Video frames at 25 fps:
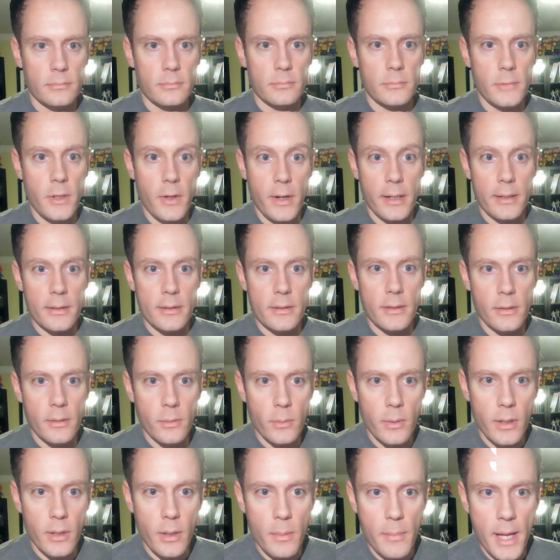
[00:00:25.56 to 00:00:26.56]
Alright, so
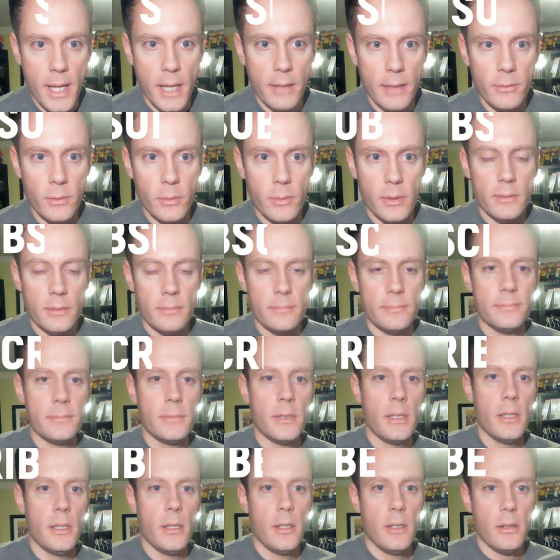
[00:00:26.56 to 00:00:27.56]
welcome back, everyone.
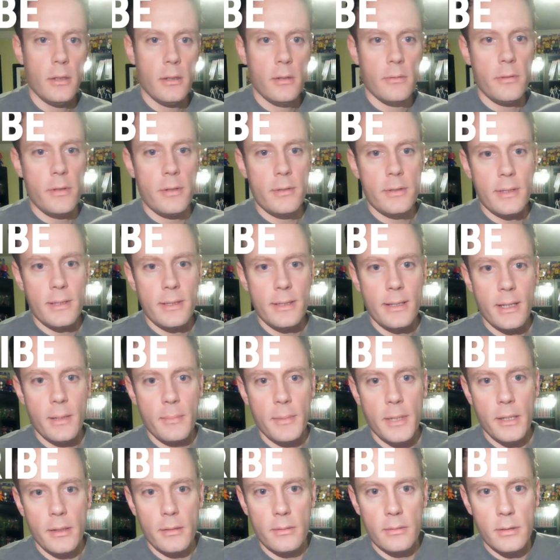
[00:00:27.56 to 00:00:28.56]
First, let's talk
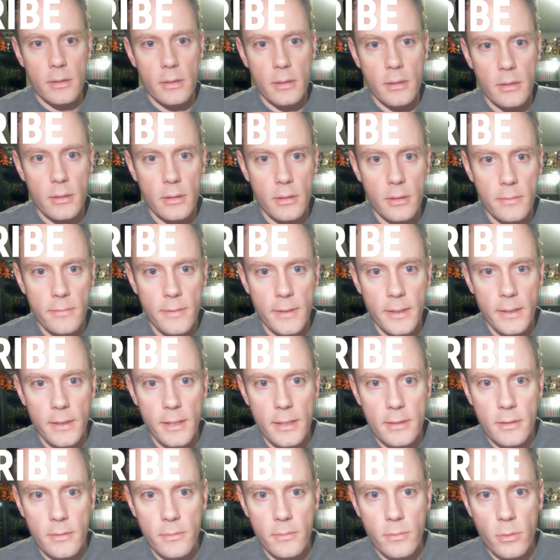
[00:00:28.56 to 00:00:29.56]
about
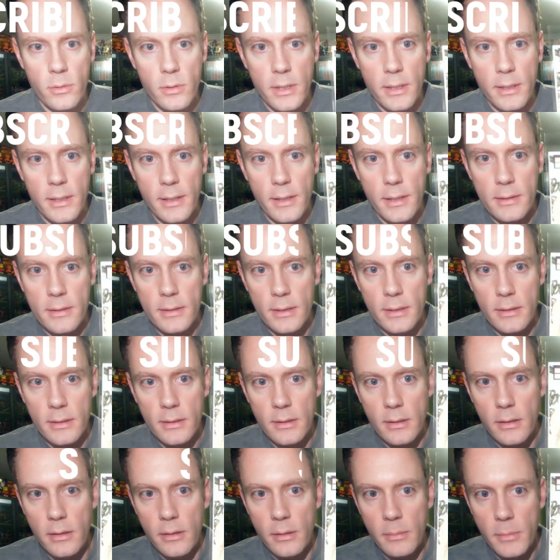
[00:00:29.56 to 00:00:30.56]
Fantastic Four Antithesis
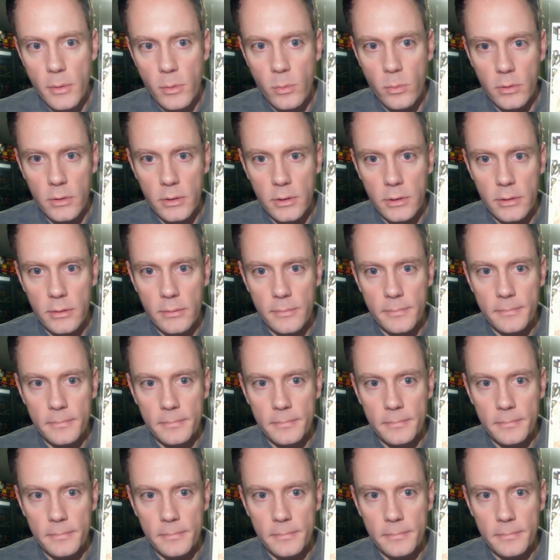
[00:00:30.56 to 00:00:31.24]
#1.